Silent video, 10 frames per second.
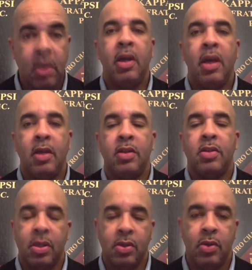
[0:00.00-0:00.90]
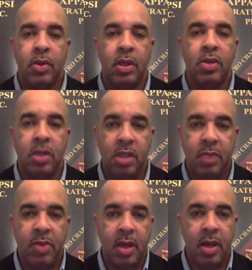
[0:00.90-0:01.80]
And just so you can get your
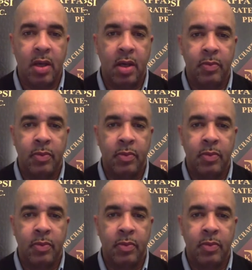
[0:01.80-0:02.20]
GPA up.